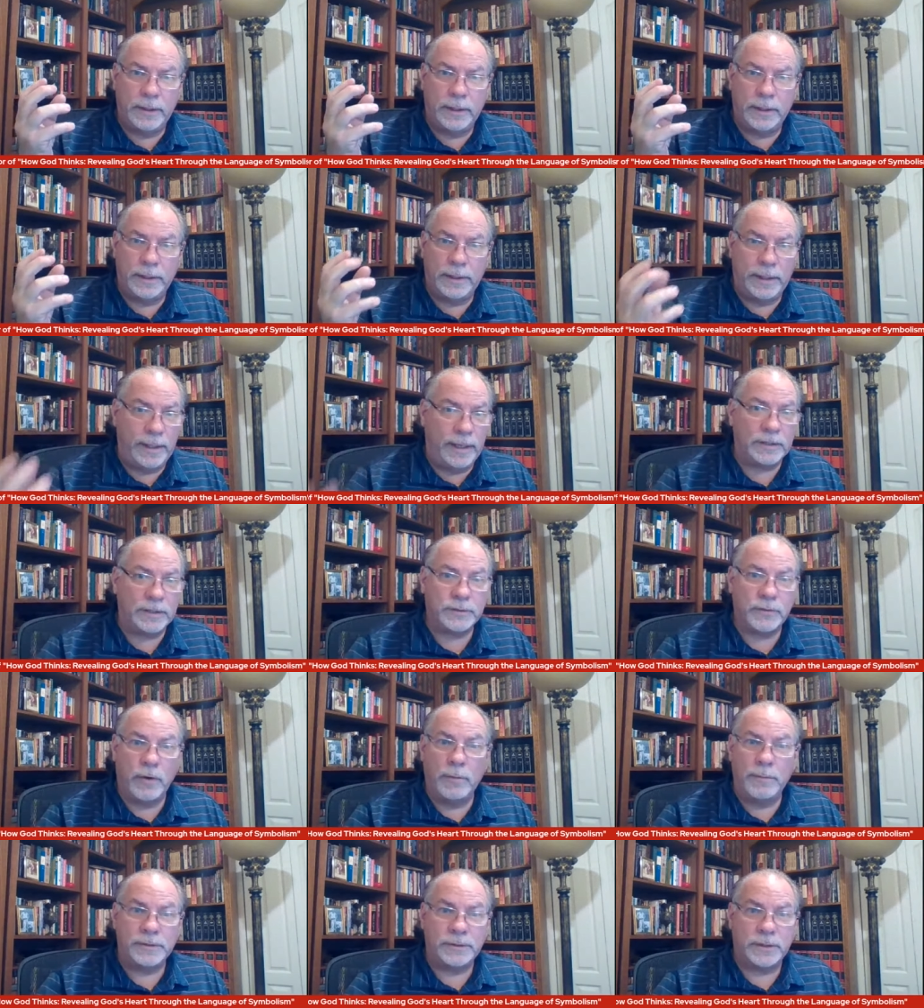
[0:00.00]
uh, an X
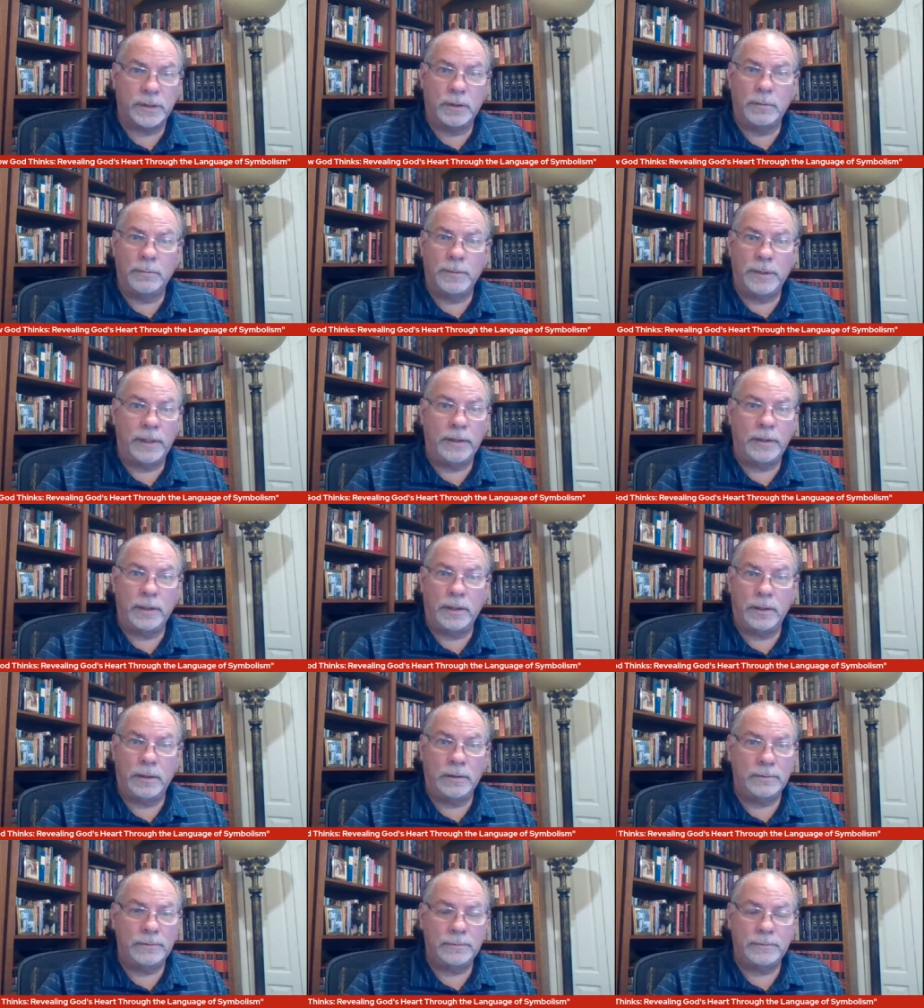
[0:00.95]
chromosome in
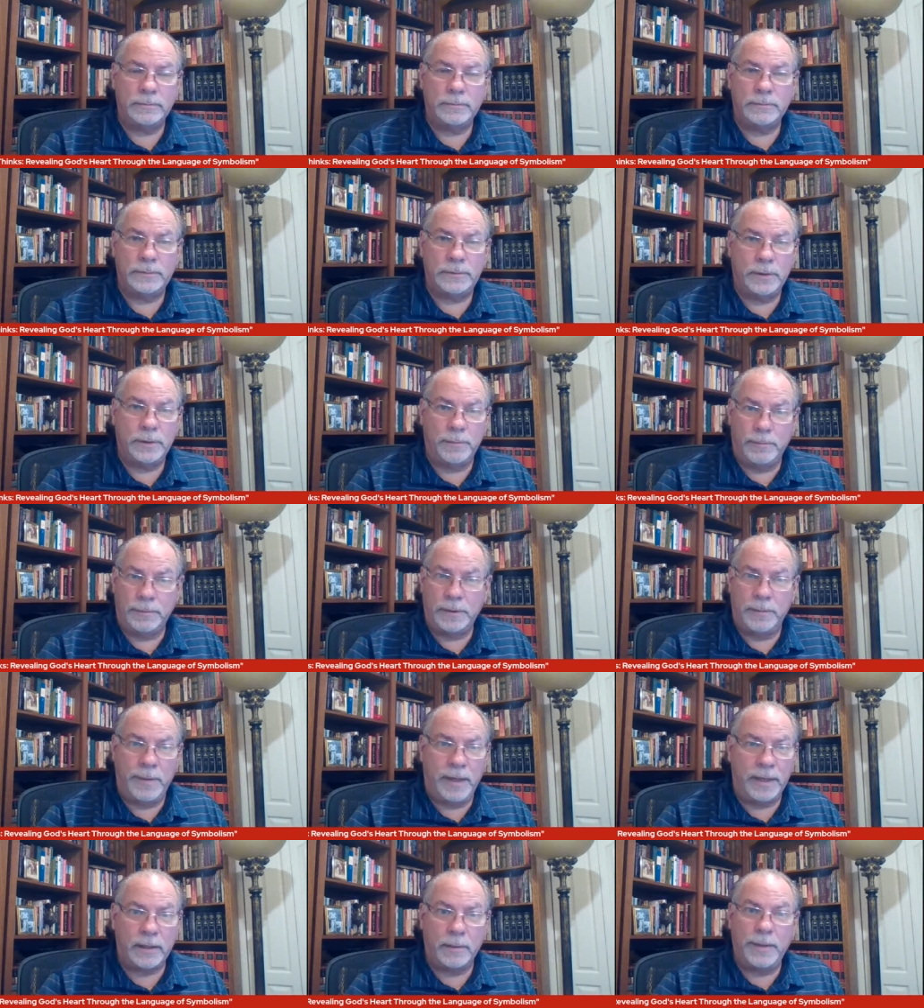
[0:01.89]
there to,
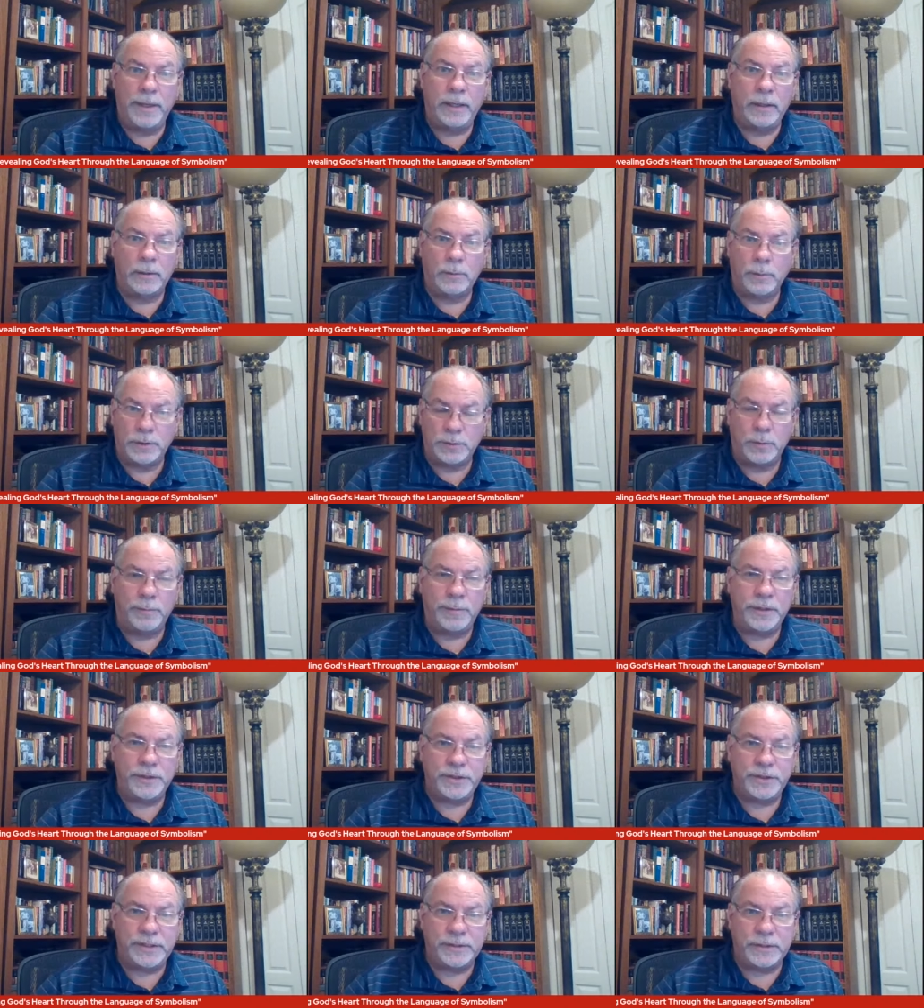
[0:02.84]
to make a male, which would
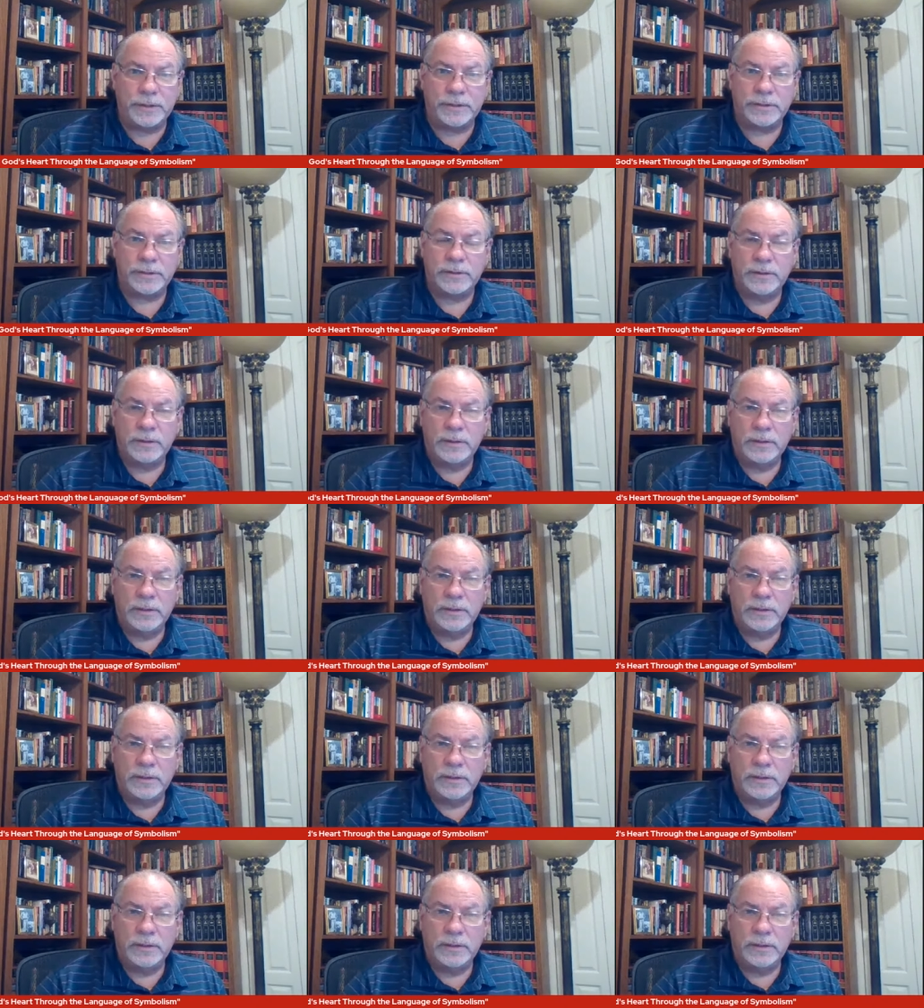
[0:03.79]
be Jesus.